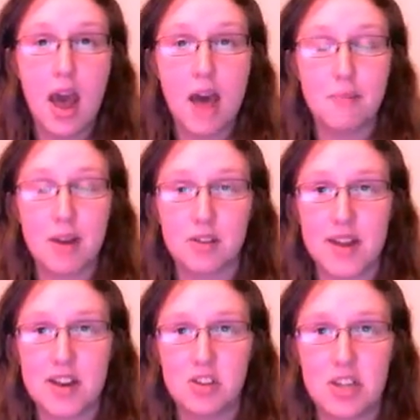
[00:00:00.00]
amount
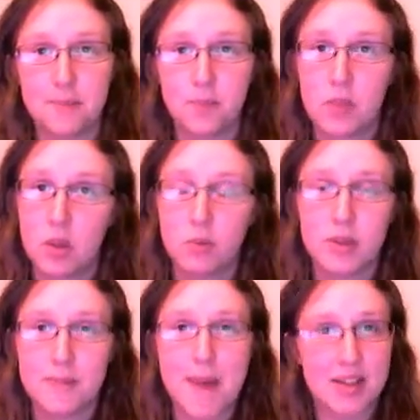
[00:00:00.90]
of energy. Well,
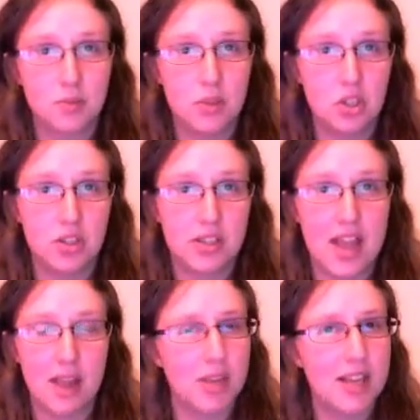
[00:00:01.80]
with mass we do the
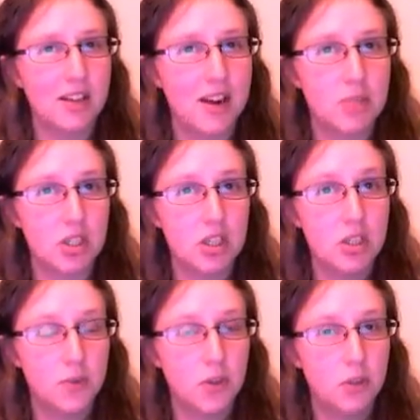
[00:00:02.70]
same. Kilograms are
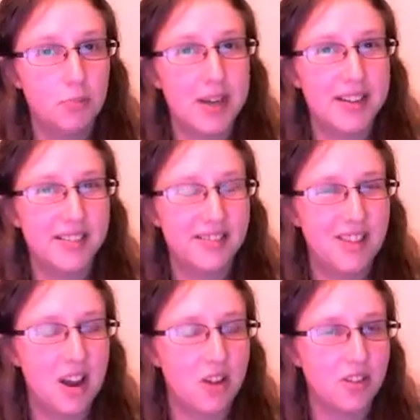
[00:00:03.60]
useful, but
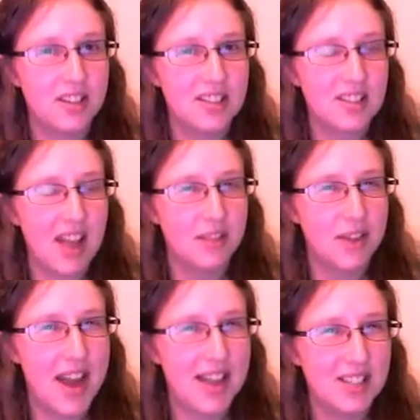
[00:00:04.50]
on the scale
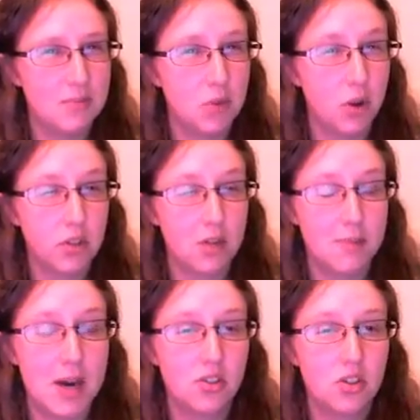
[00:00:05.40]
of an atom, not so
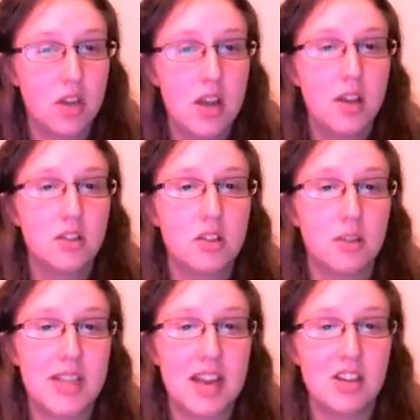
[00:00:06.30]
much.
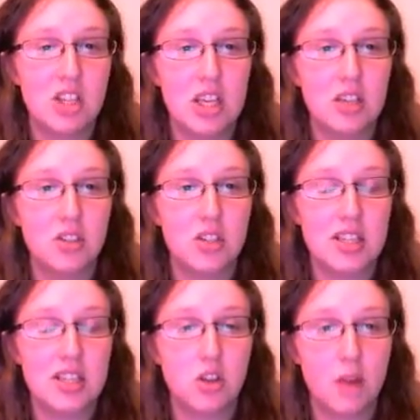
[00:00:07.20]
So we tend to use
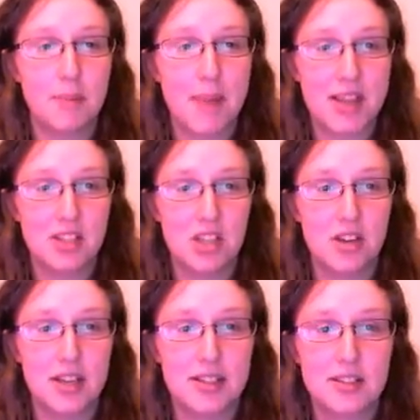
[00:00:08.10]
these atomic mass
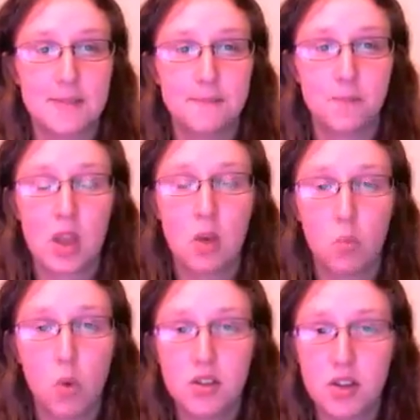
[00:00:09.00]
units.
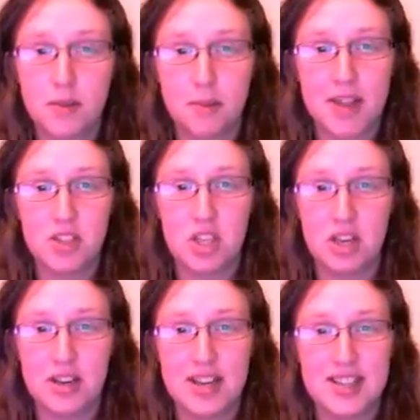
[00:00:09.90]
One atomic mass
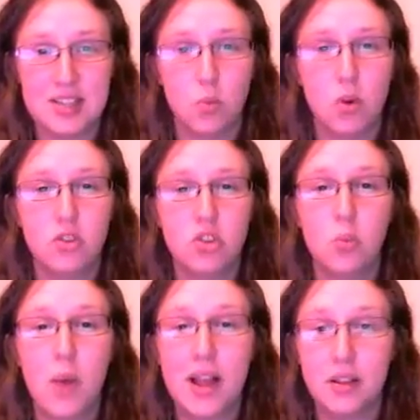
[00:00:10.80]
unit is
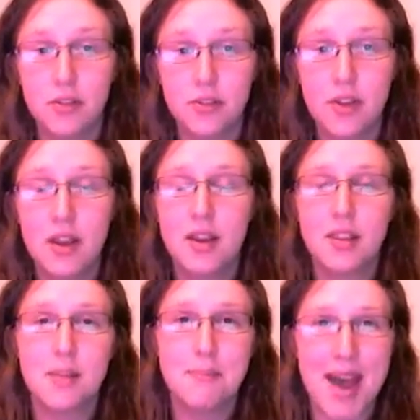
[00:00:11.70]
1/12
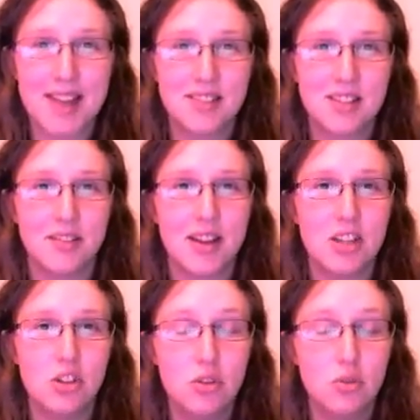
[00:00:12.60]
the mass of a
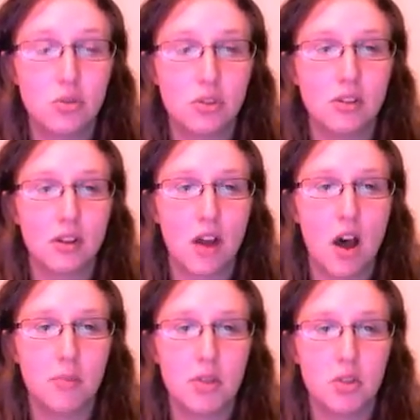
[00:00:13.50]
neutral
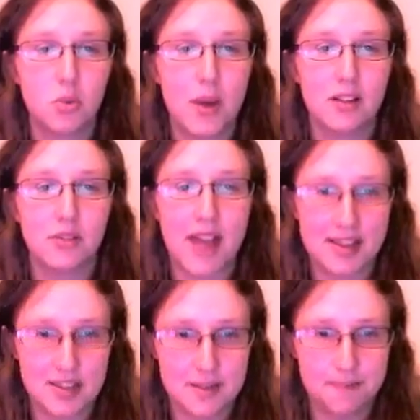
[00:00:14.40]
carbon-12
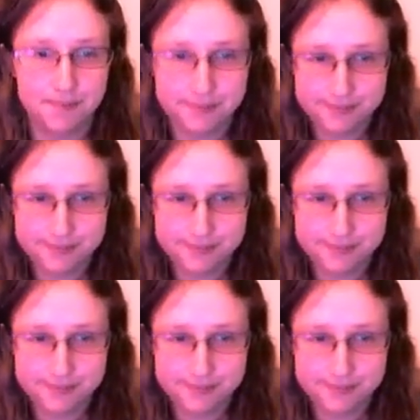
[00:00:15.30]
atom.